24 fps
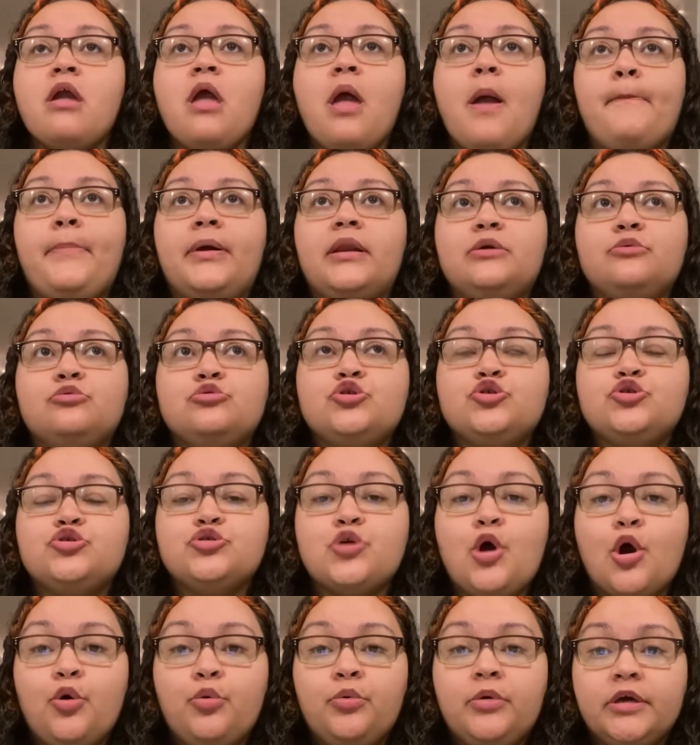But it was
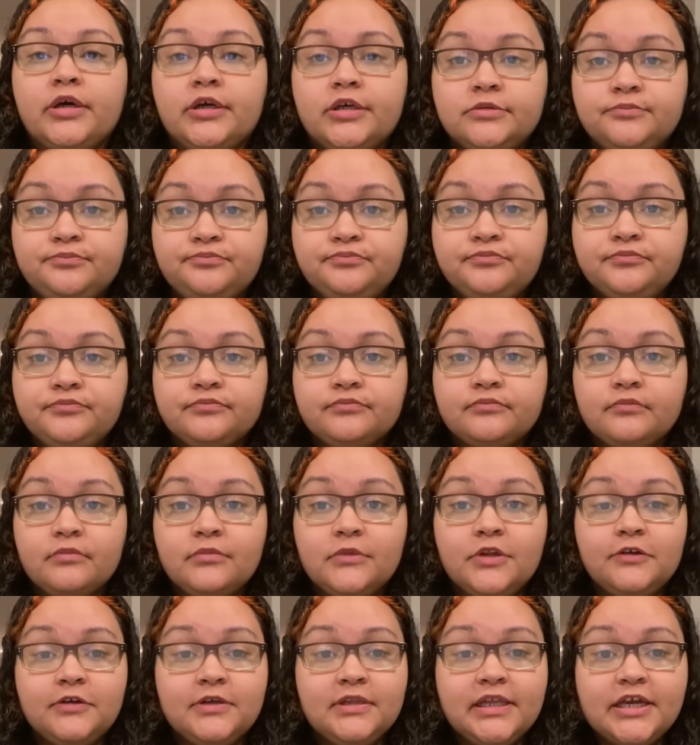so good.
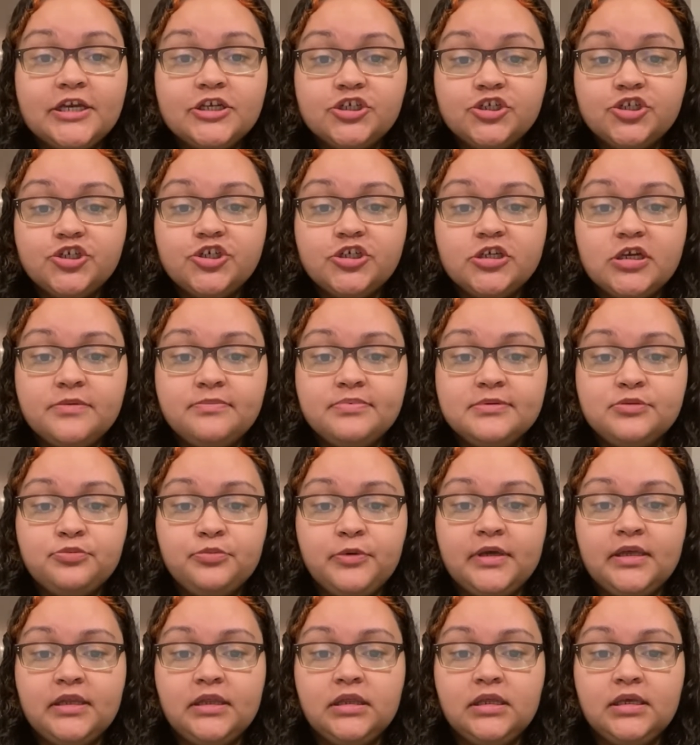The relationships
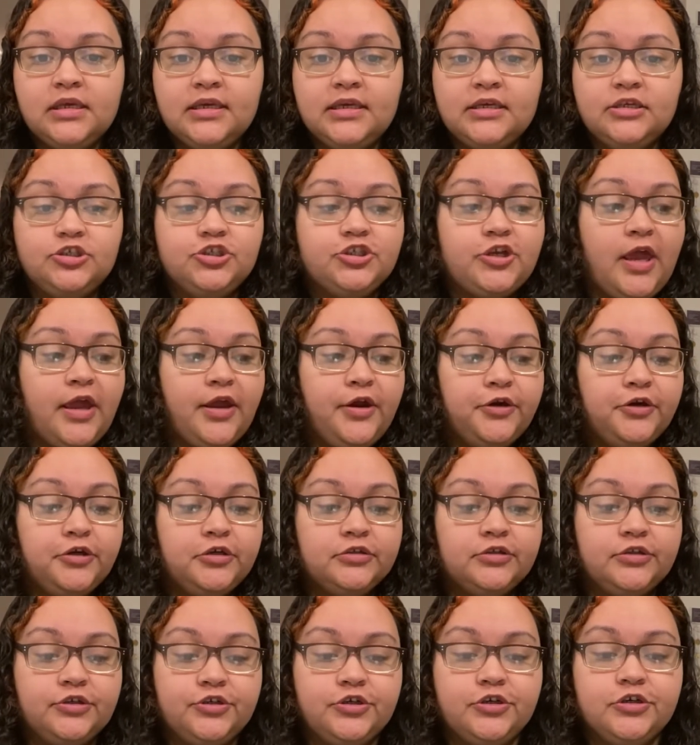with each
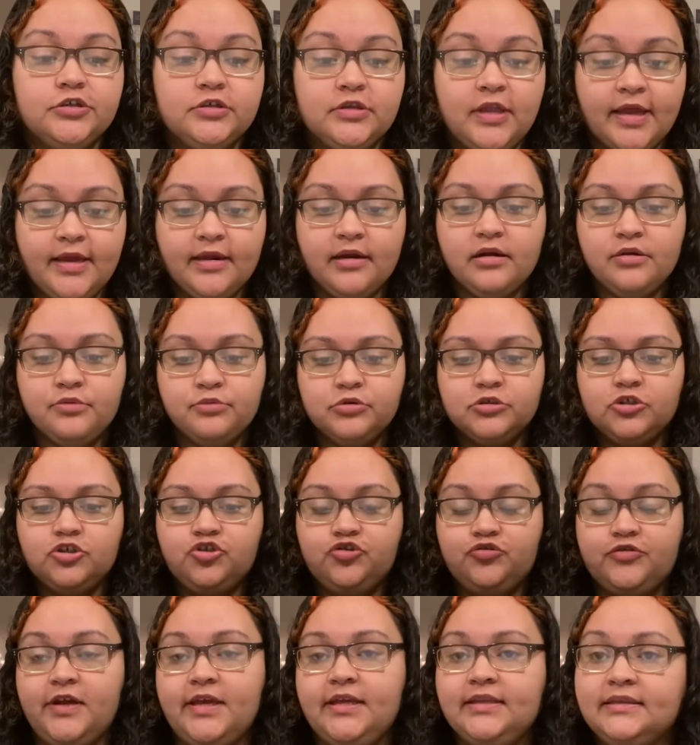character like was
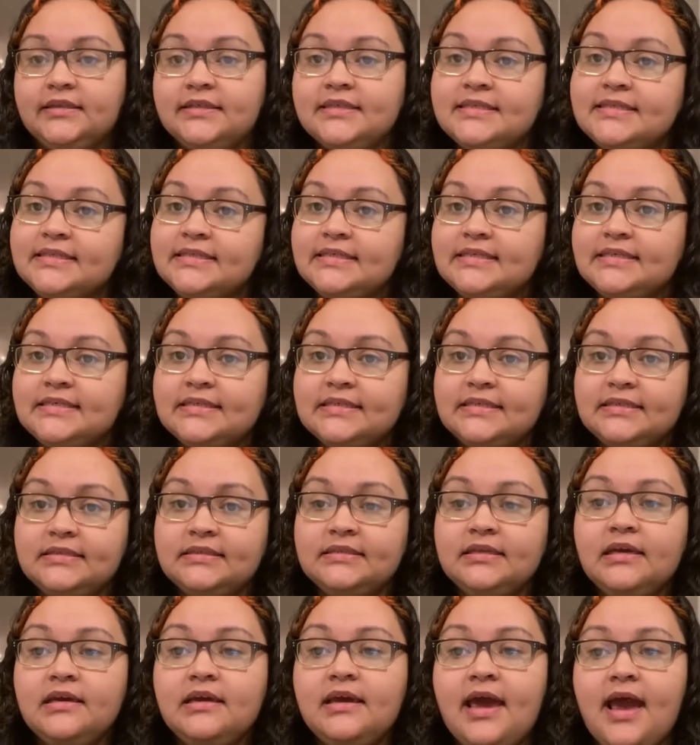strained this season
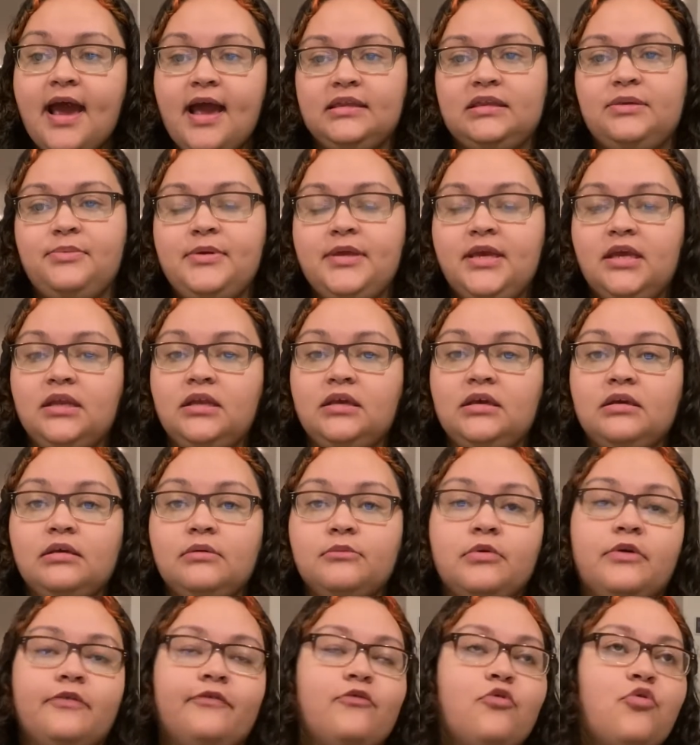at the beginning,
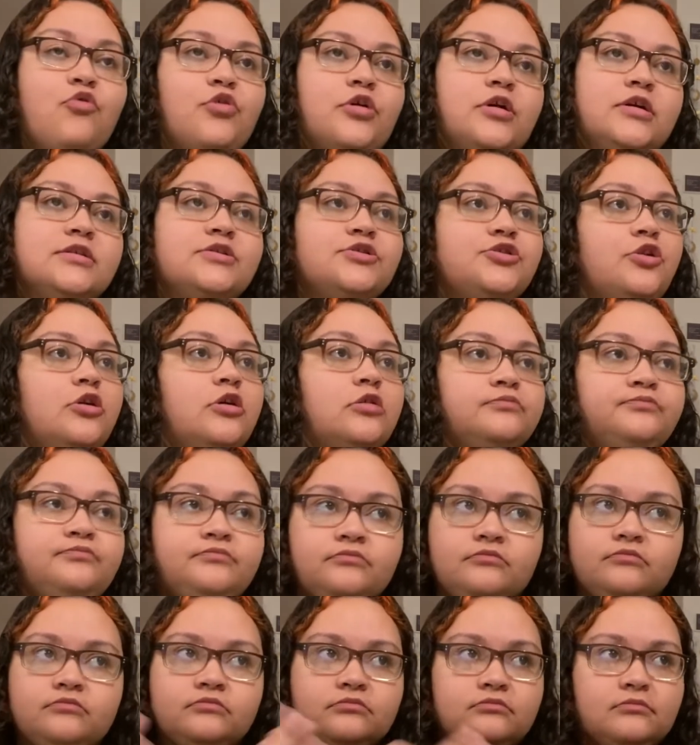but of course, you know,
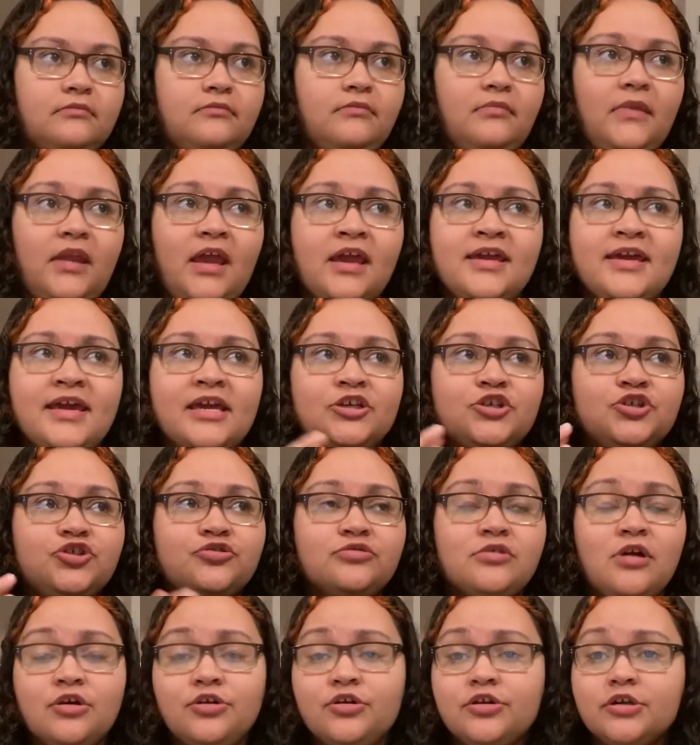it gets
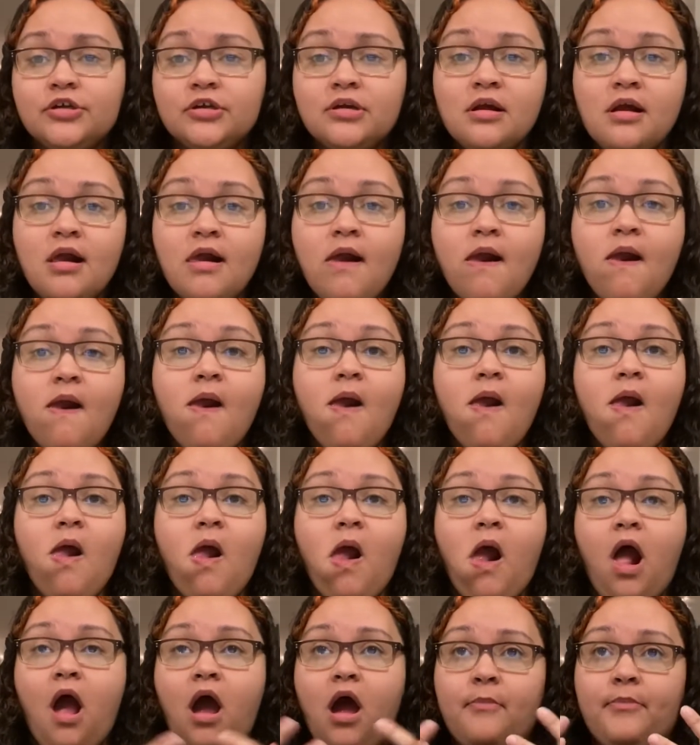stronger.
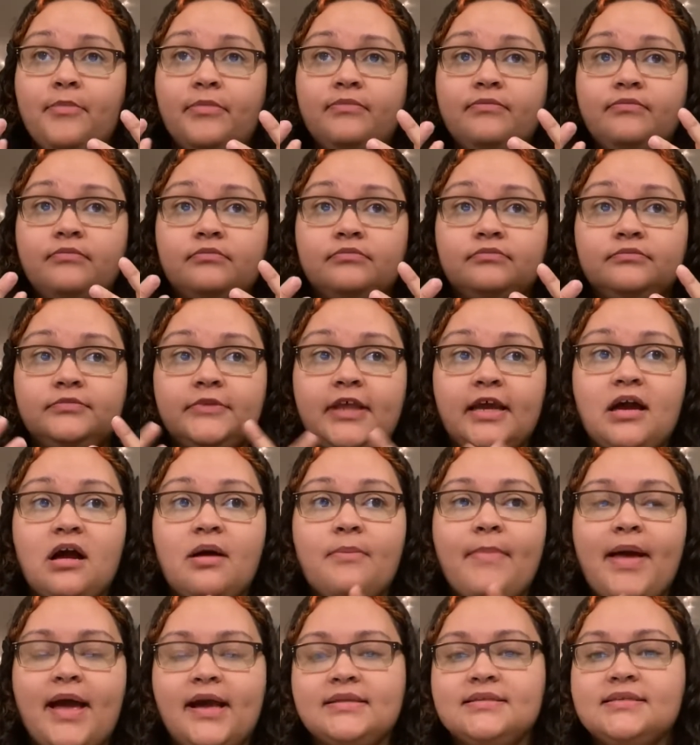They come
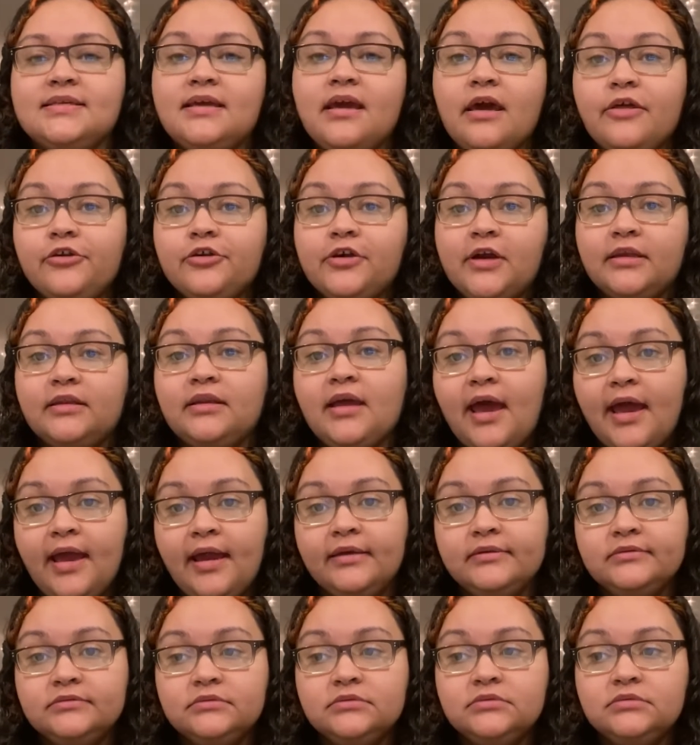back together at the
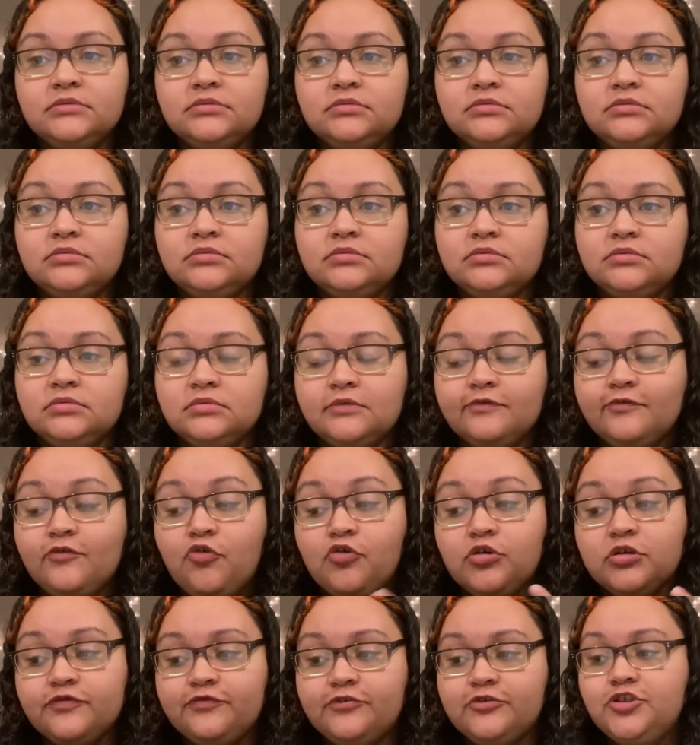end, of
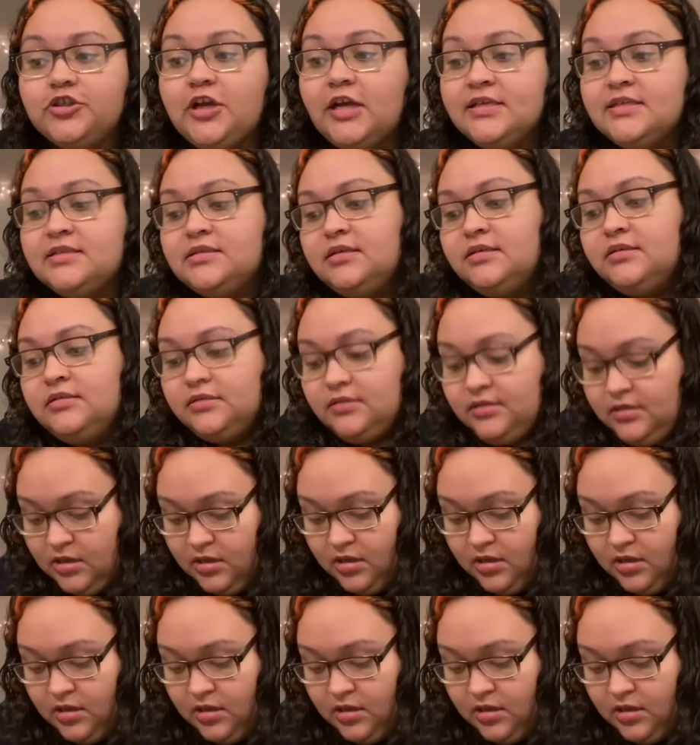course, for Justin.